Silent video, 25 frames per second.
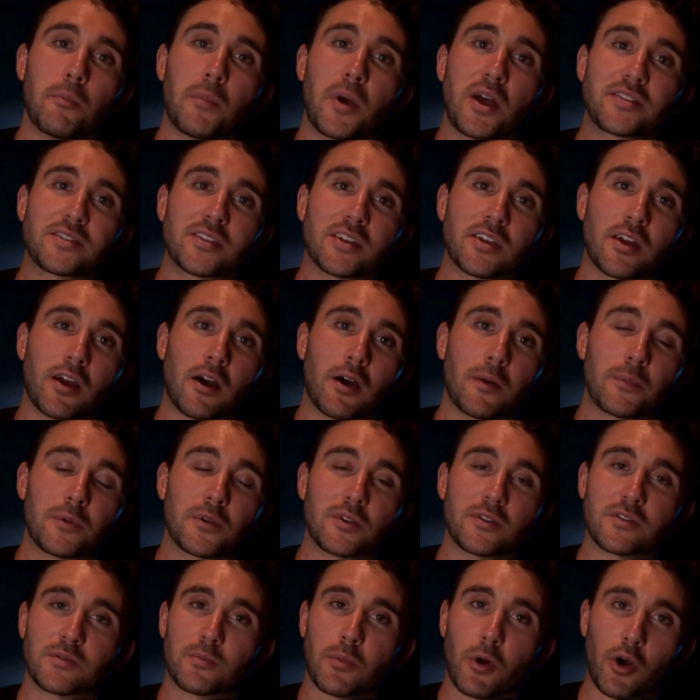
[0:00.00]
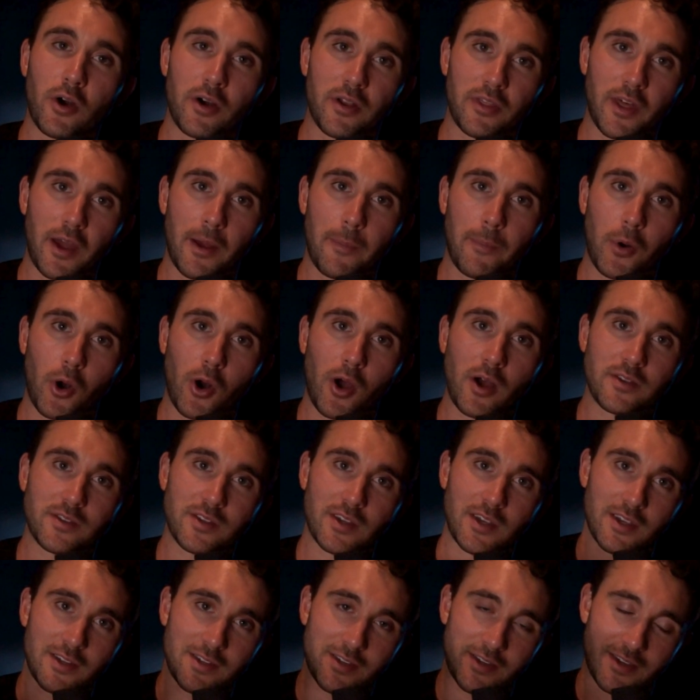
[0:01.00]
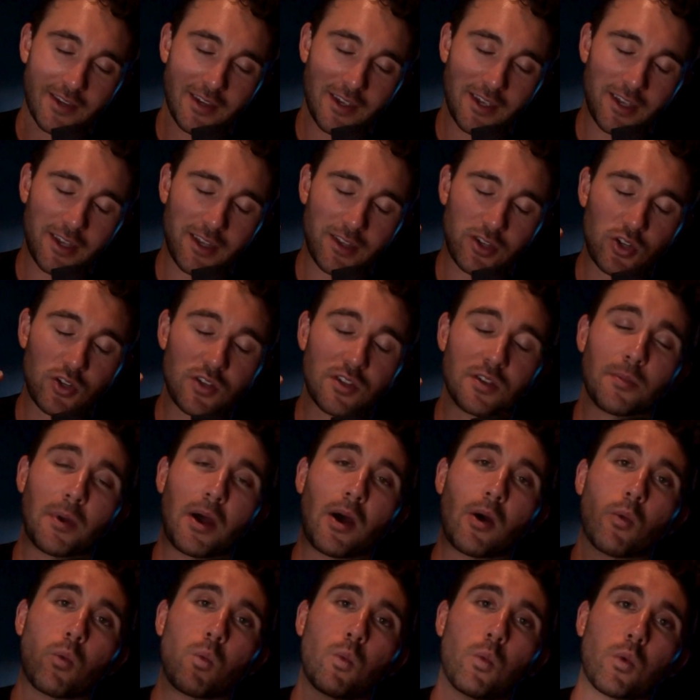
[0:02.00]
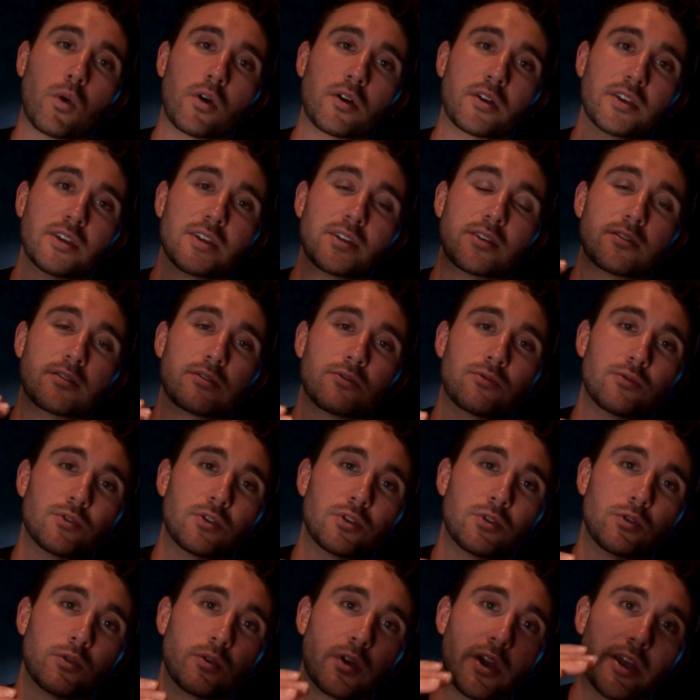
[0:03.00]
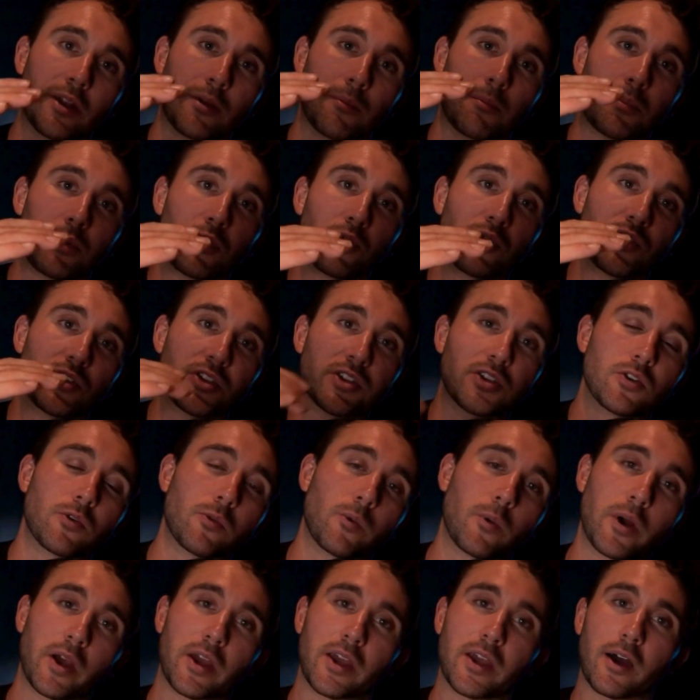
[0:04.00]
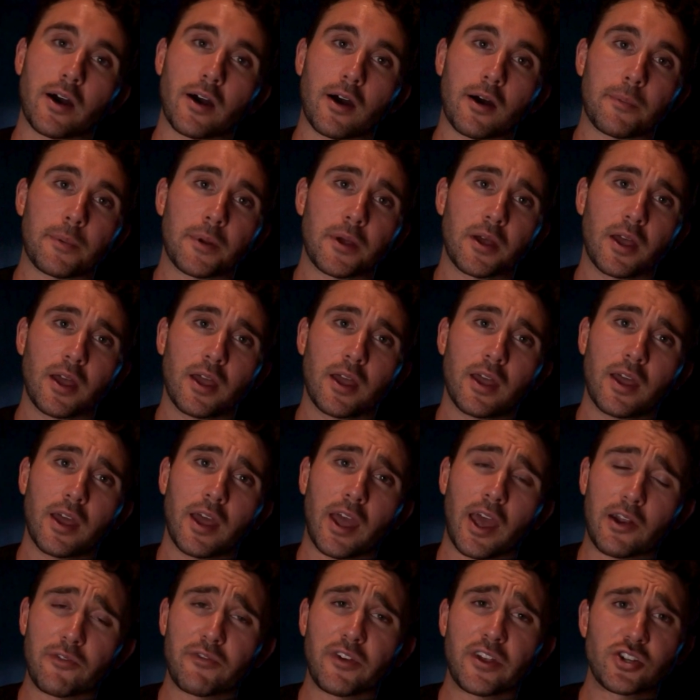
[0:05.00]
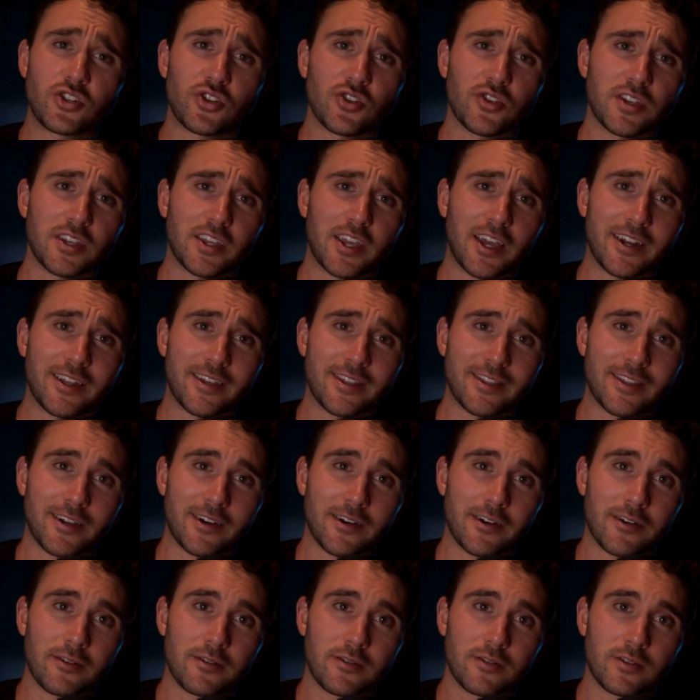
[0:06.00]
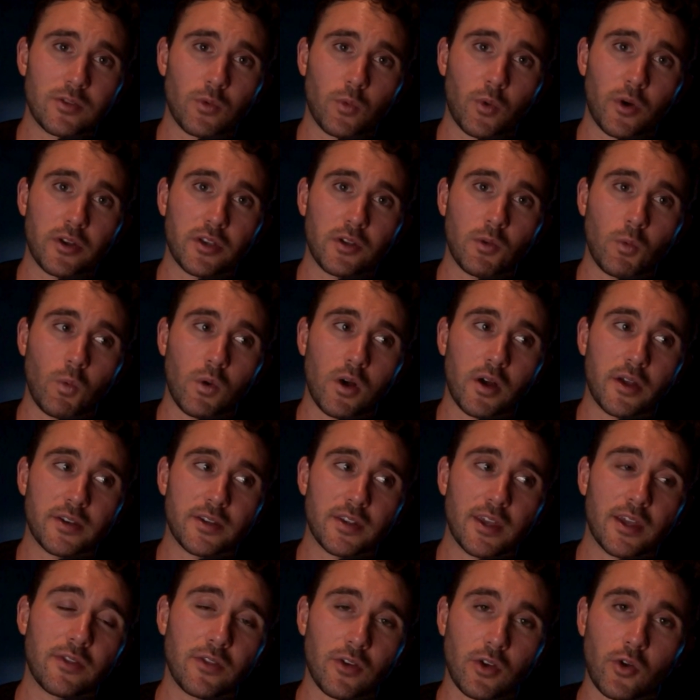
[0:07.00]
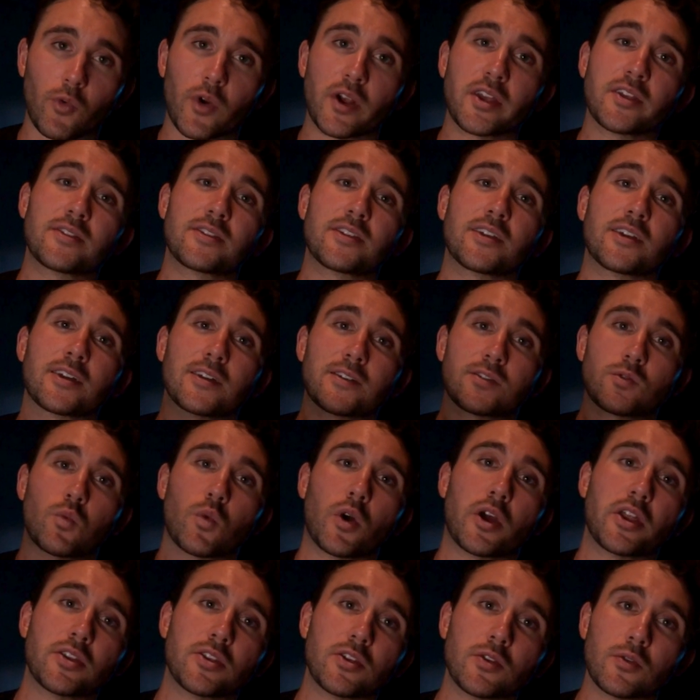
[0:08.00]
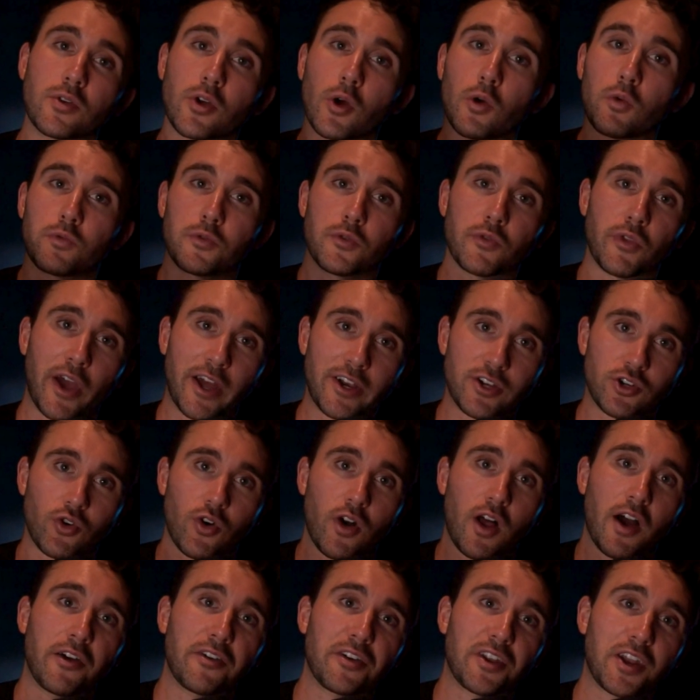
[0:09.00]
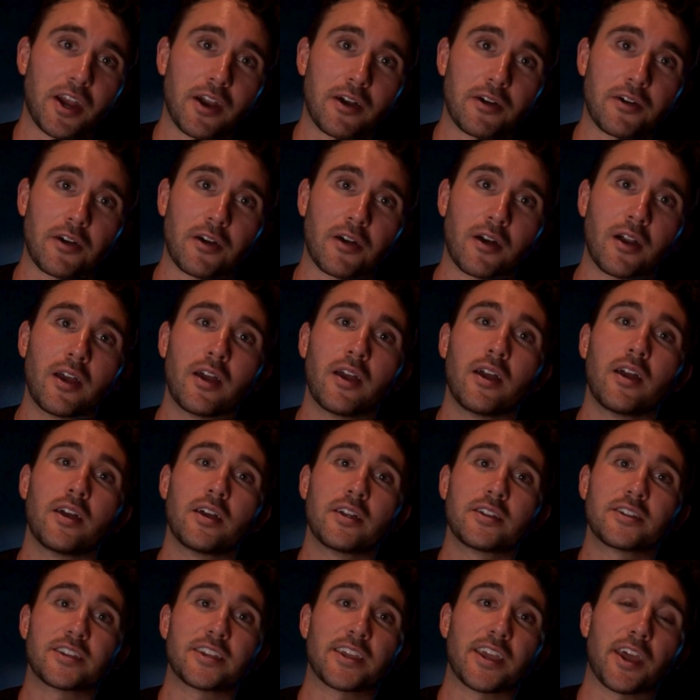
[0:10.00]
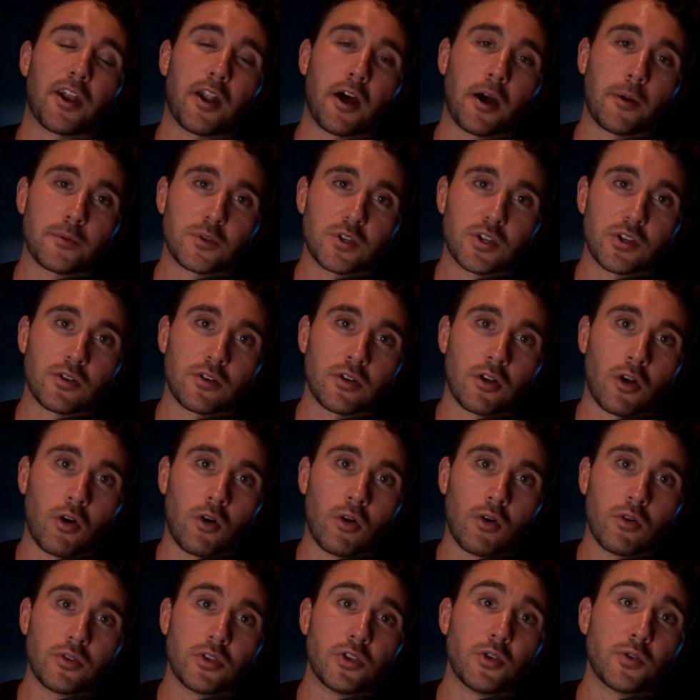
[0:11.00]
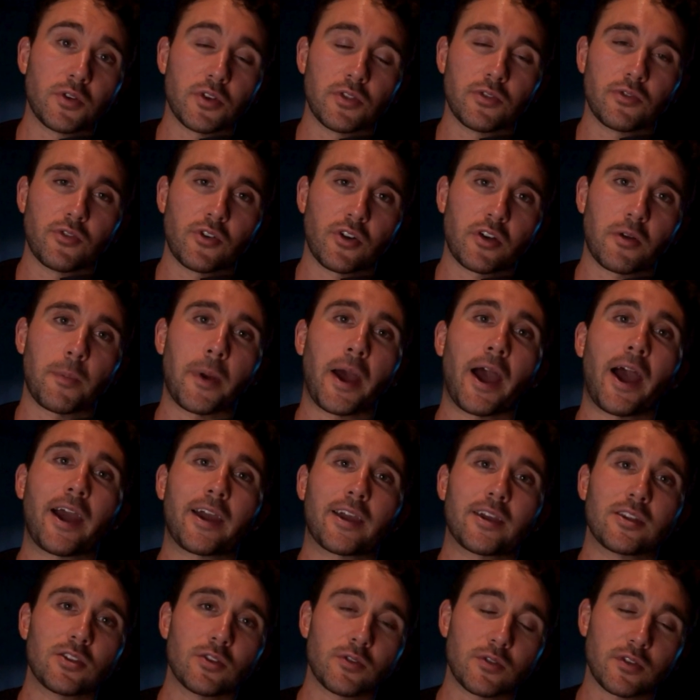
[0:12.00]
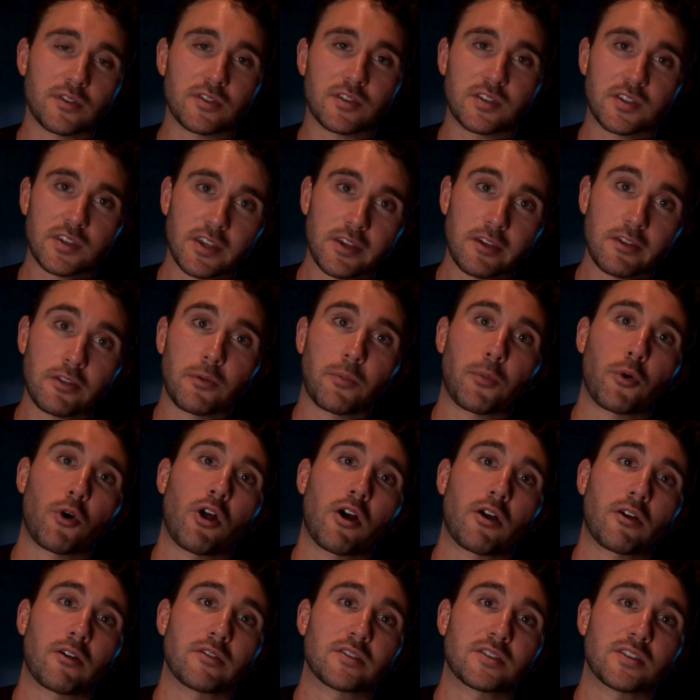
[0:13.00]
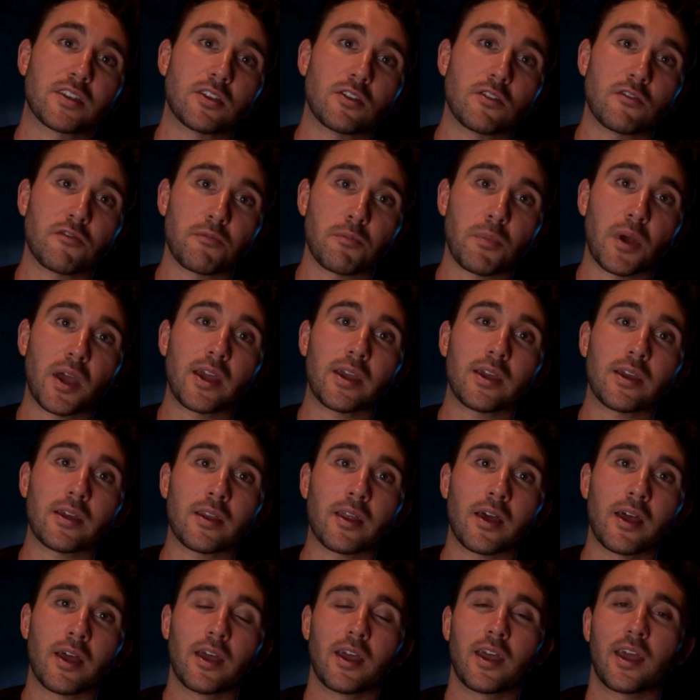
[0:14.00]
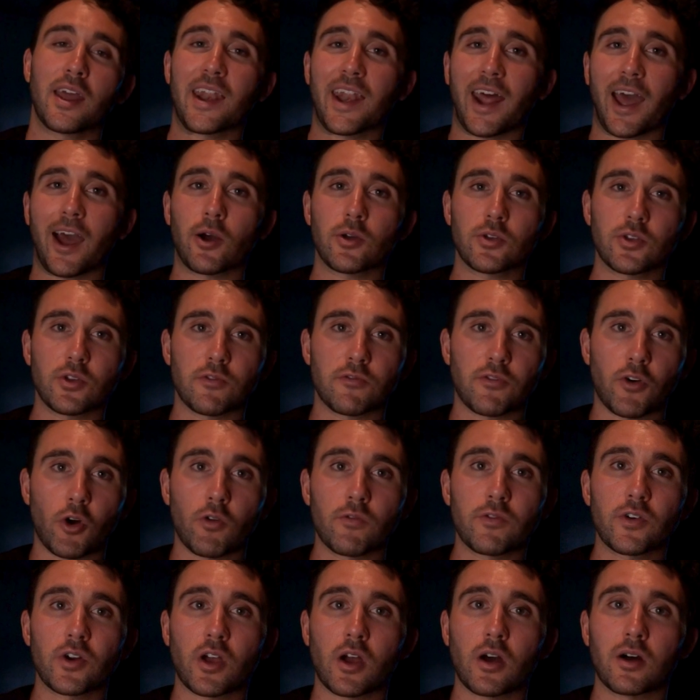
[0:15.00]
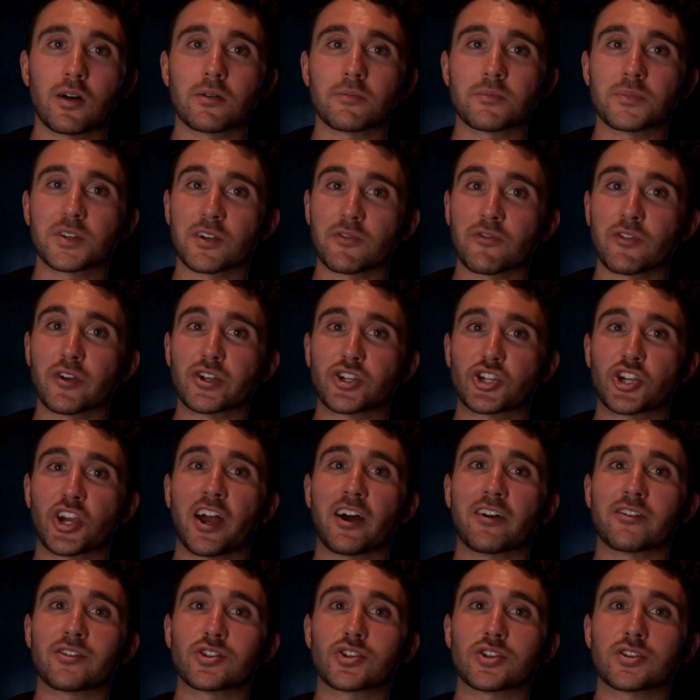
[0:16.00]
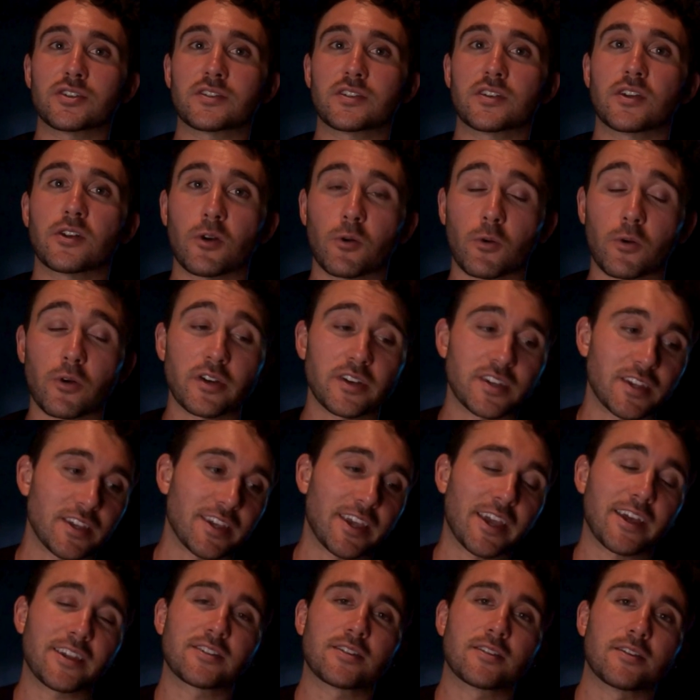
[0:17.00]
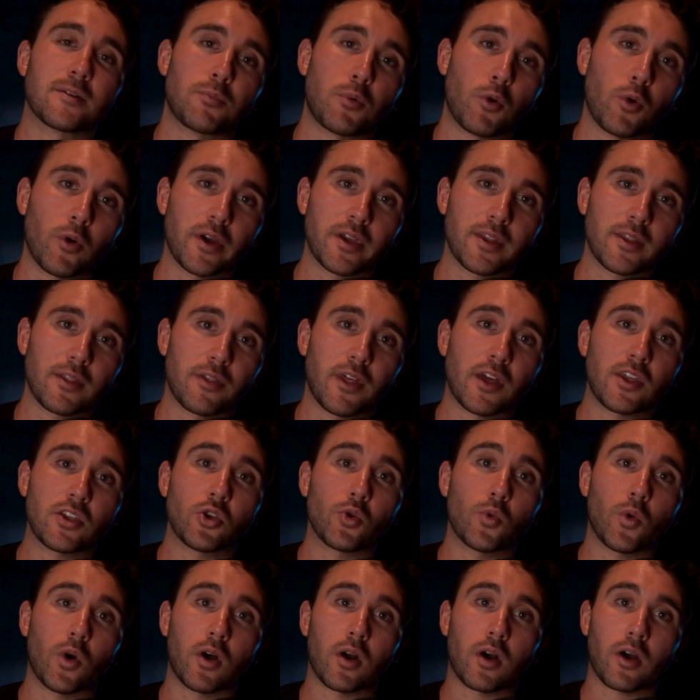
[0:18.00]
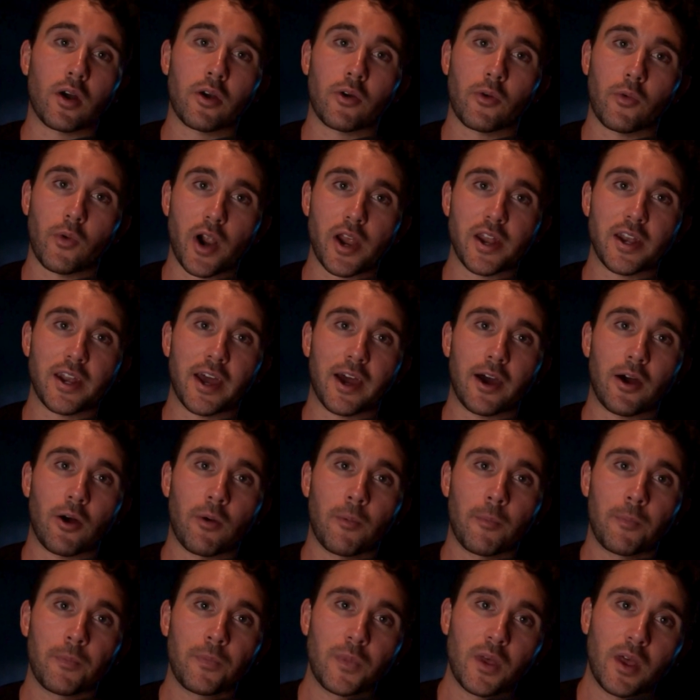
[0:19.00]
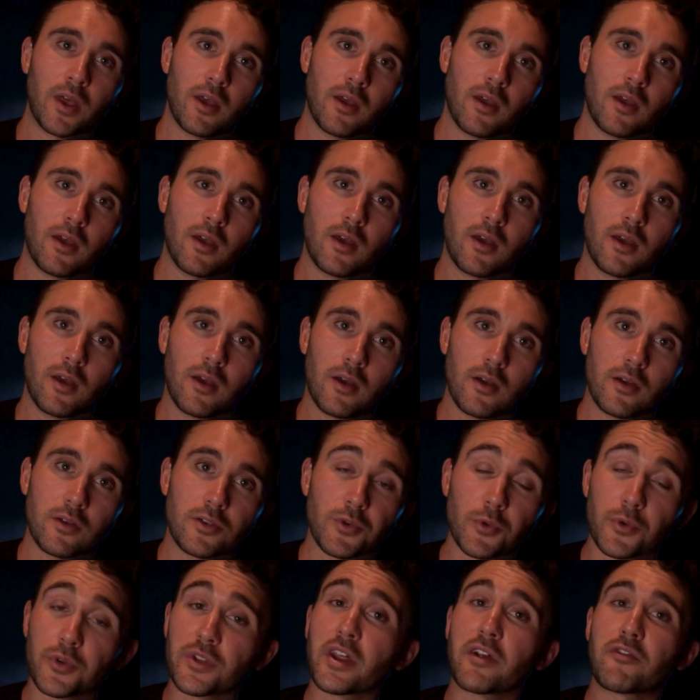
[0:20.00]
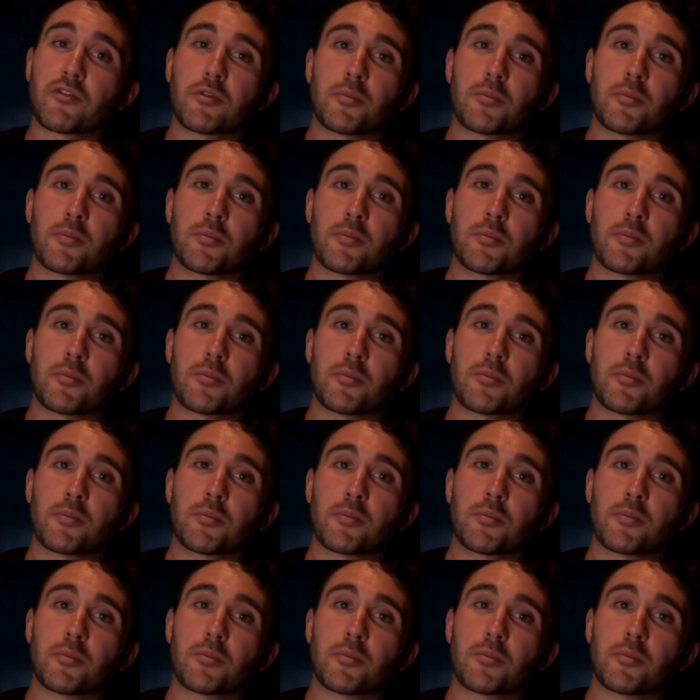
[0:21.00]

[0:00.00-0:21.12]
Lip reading: Messing up is part of that process. Just about working through and building your way up and eventually getting there to where you want. And the great thing is when you go through that trial and error to get up to your goal, you can look back and you can see the progress that you've made and how you've overcome different challenges in order to get to the point that you are right now. You will